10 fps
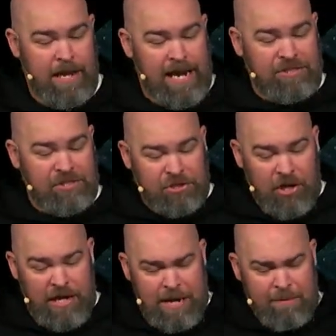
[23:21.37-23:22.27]
and
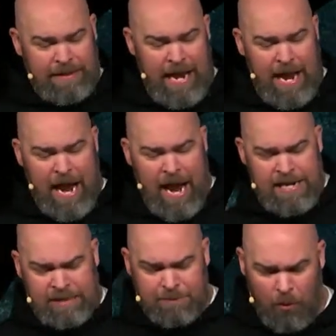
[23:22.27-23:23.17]
stood him at the
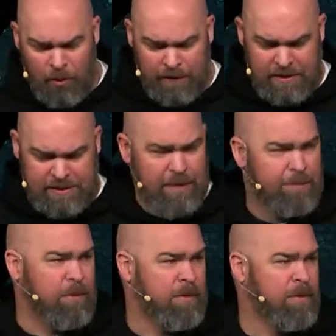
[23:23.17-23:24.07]
highest point of the
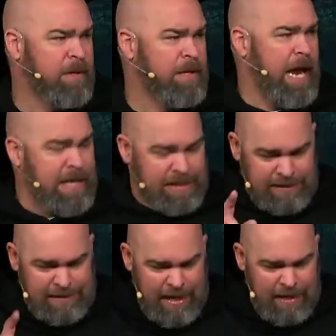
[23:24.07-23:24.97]
temple. And he
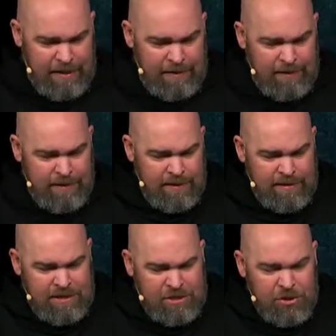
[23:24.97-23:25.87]
said,
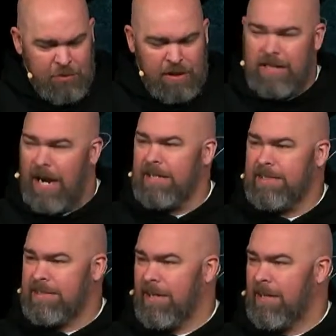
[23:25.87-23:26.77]
since you are God's
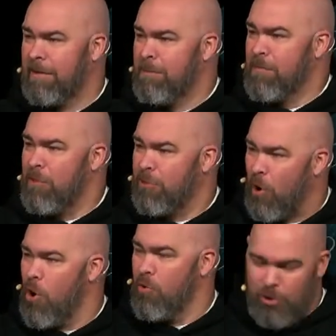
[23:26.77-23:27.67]
son,
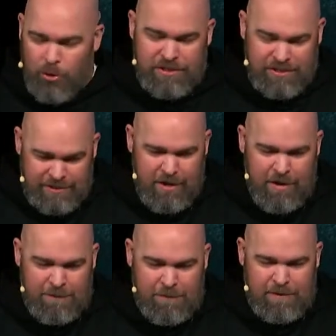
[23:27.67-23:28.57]
throw
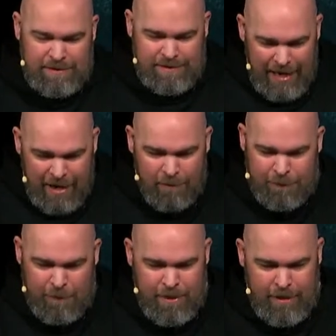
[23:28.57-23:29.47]
yourself down
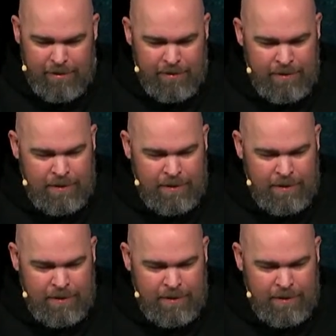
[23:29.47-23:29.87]
from here.